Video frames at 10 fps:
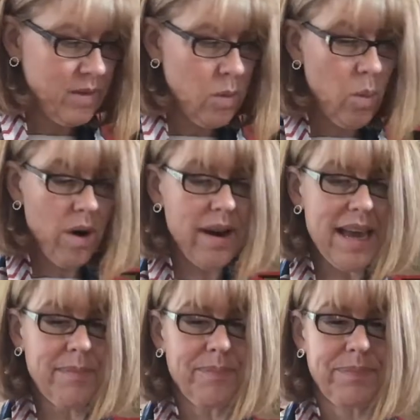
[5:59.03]

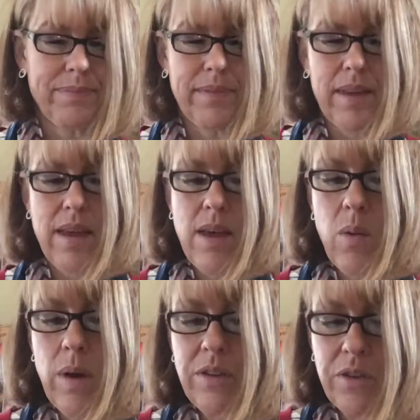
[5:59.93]
Worry.
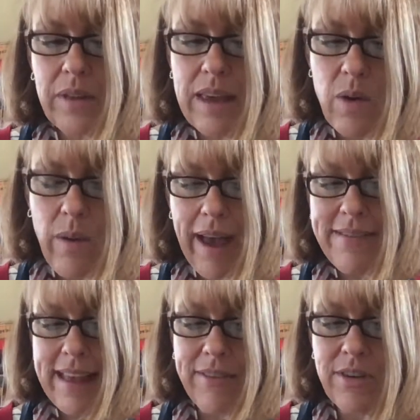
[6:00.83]
When Julie
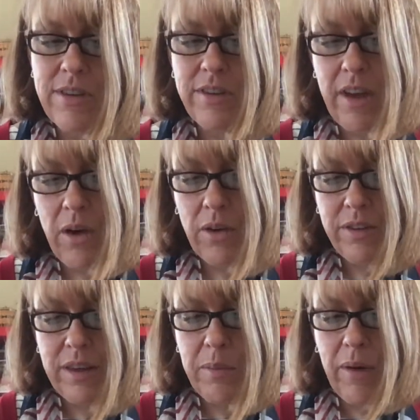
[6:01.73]
arrives after the show,
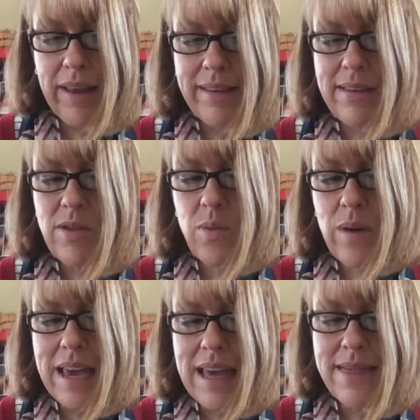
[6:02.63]
she brings
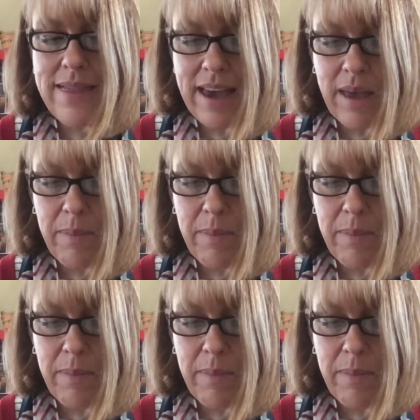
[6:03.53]
3 thick